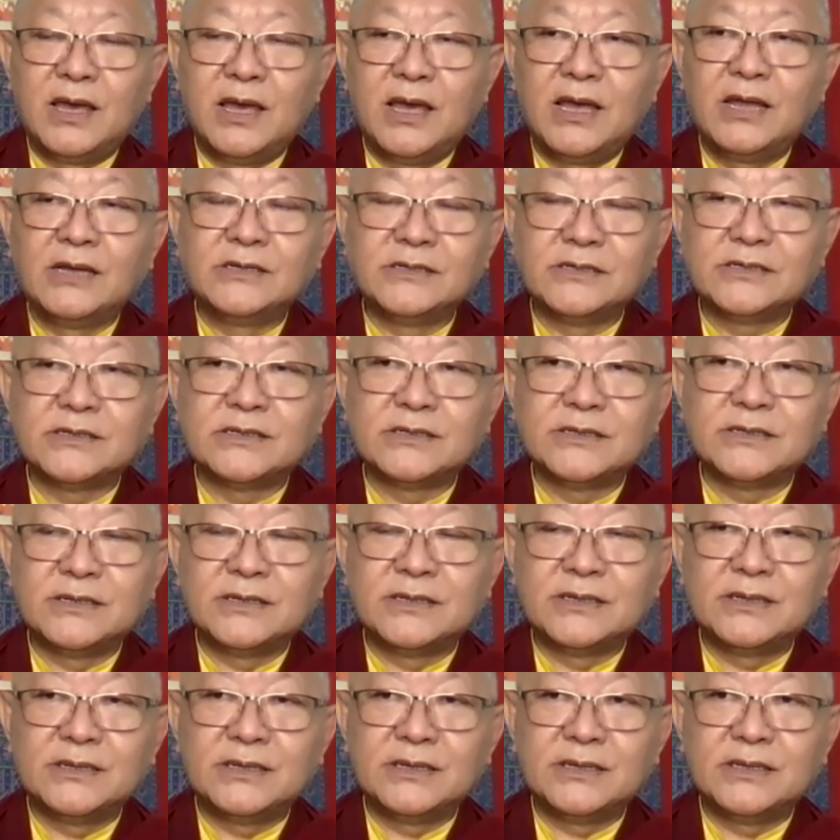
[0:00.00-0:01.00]
And
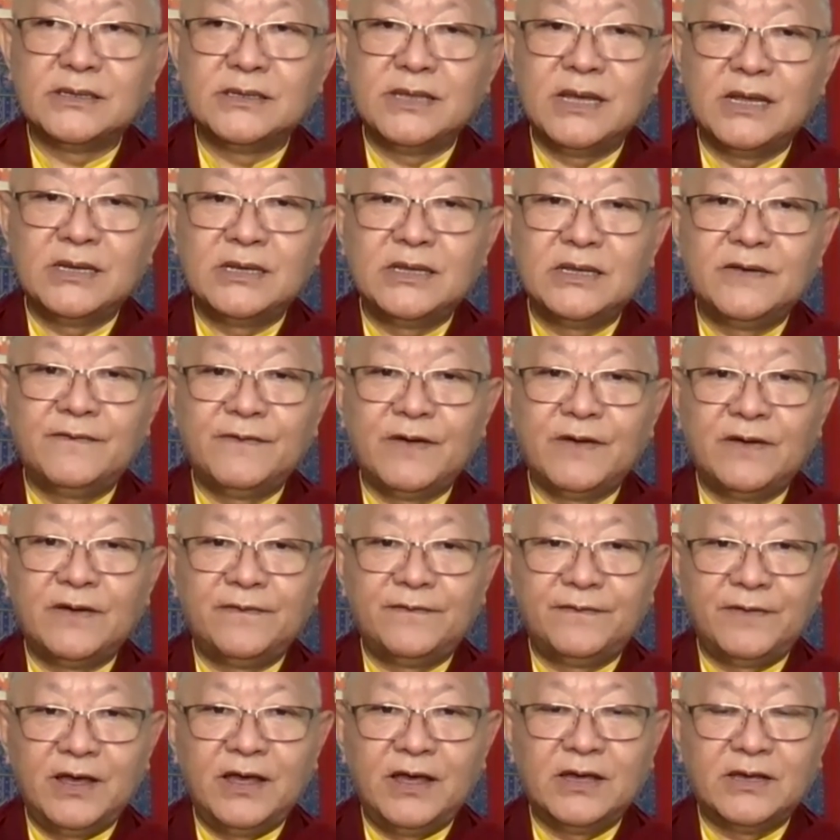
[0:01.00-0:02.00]
then if I
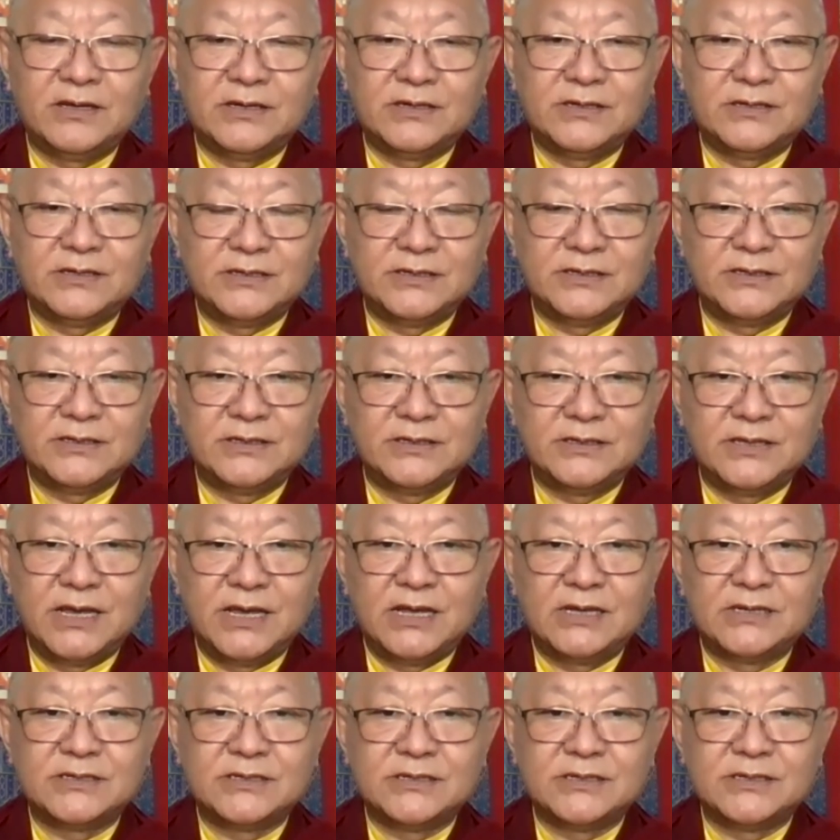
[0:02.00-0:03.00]
find
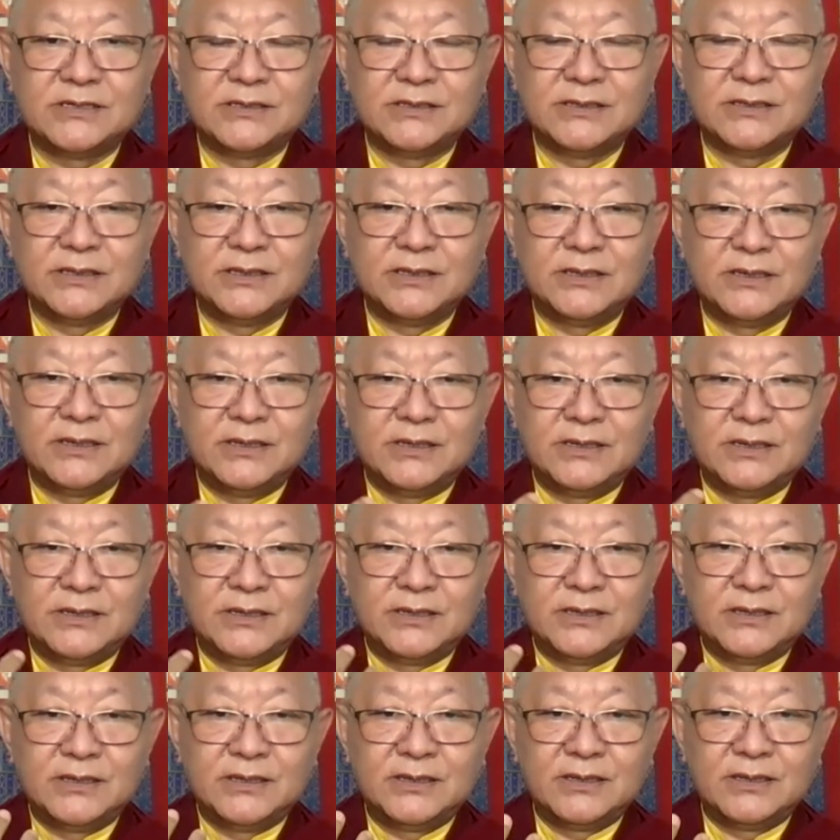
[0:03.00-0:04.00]
that,
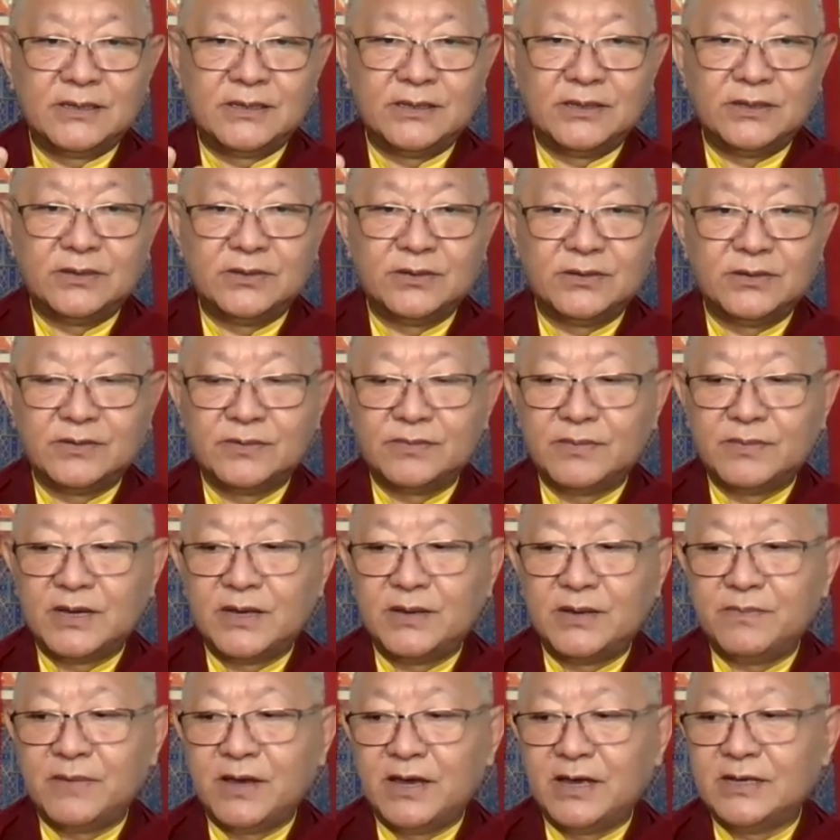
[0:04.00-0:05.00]

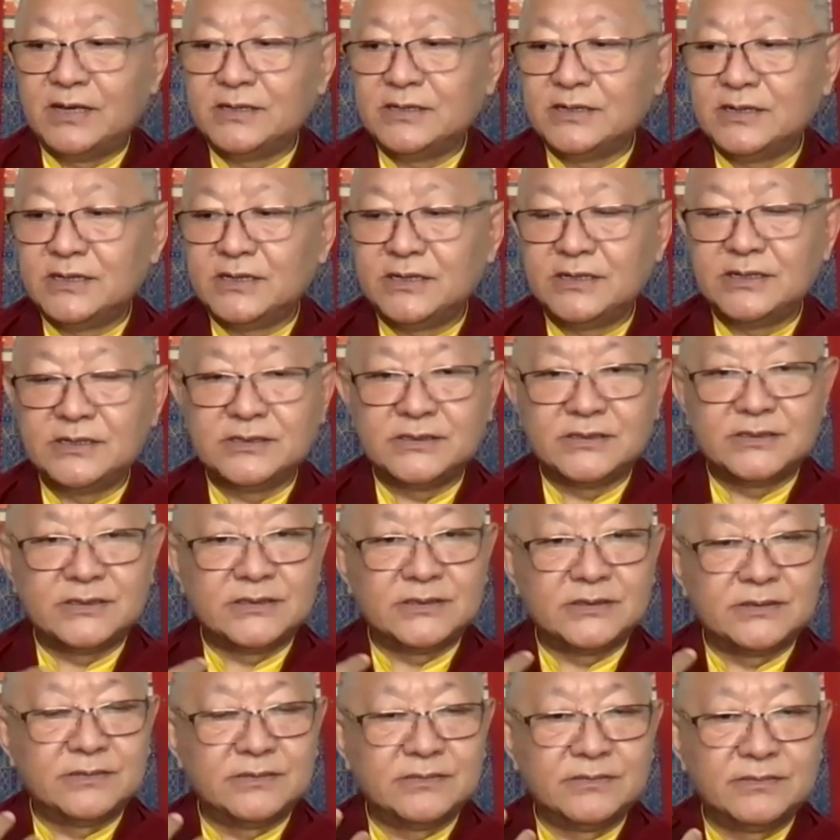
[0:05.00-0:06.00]
my mind
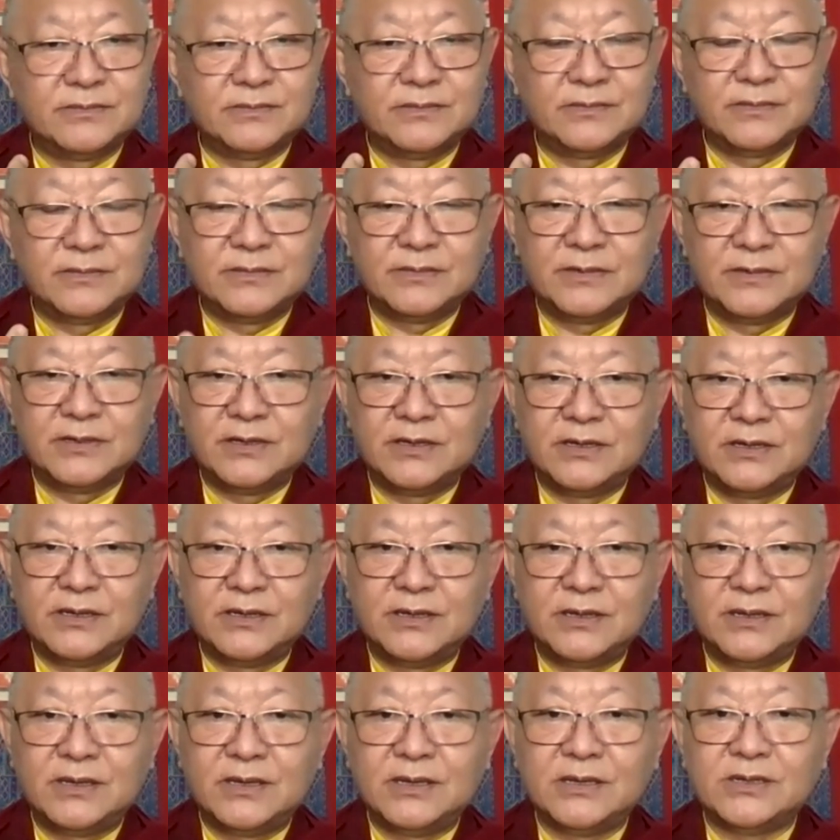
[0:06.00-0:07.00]
is
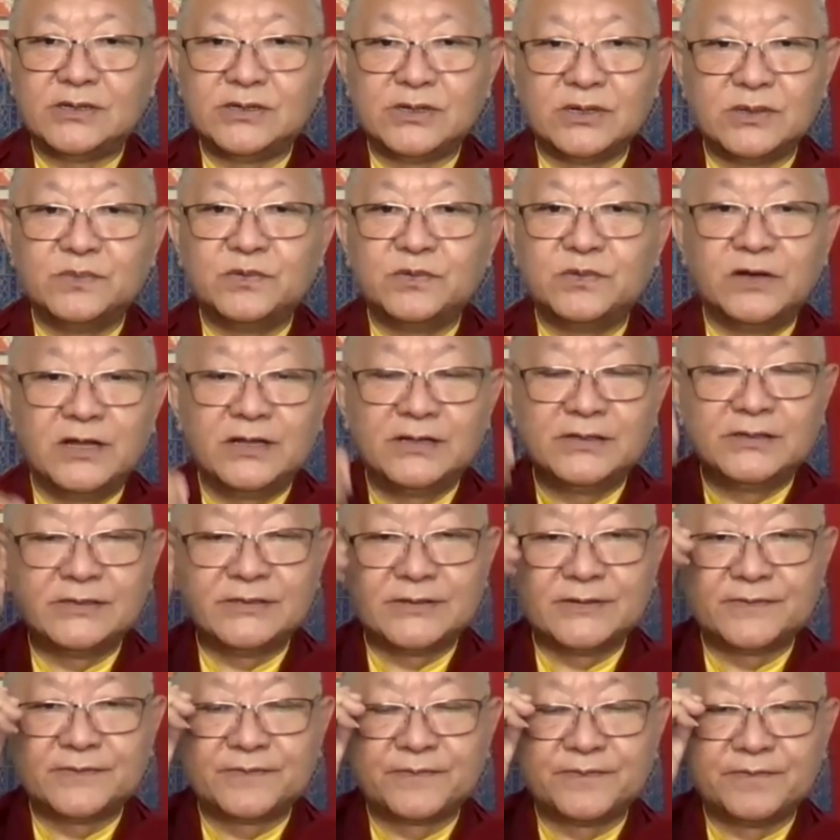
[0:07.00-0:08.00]
in
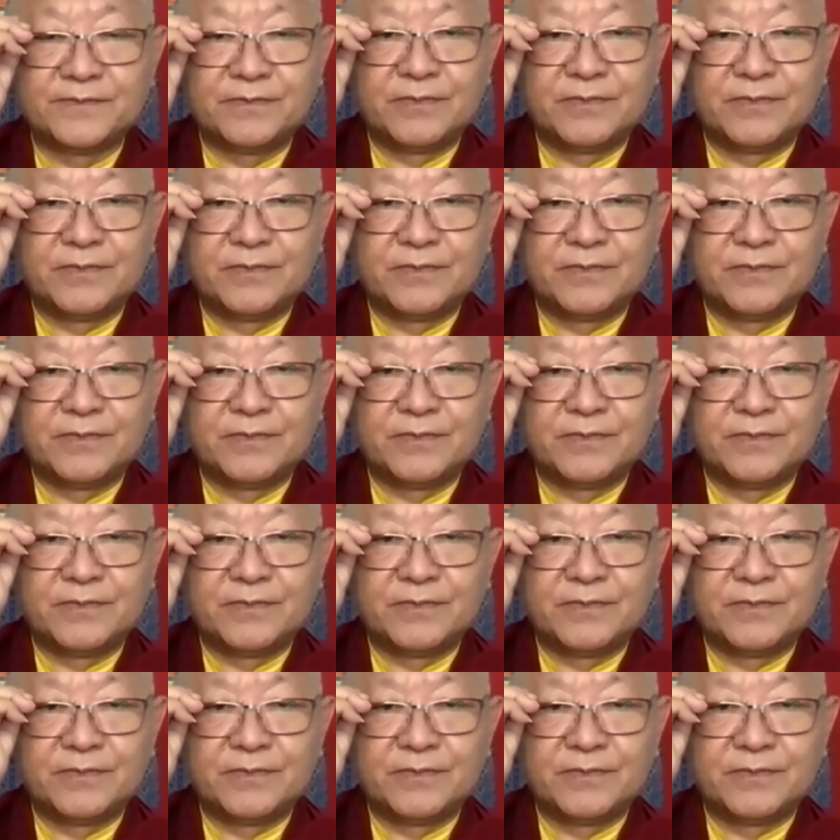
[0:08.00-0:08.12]
turbulence,